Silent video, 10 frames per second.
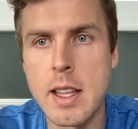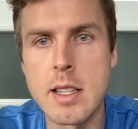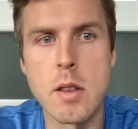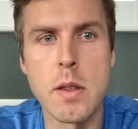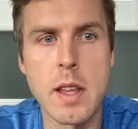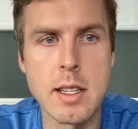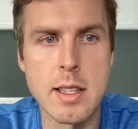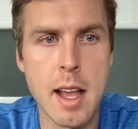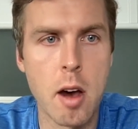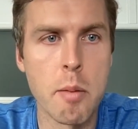These are the things
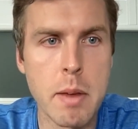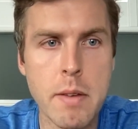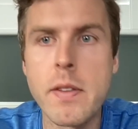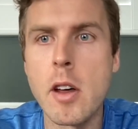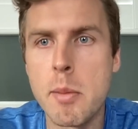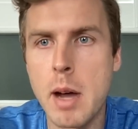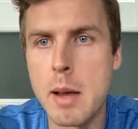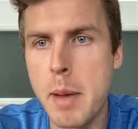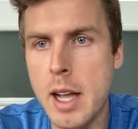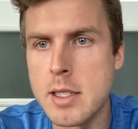that help me feel my
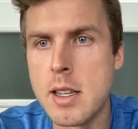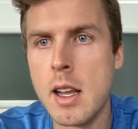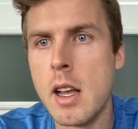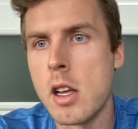best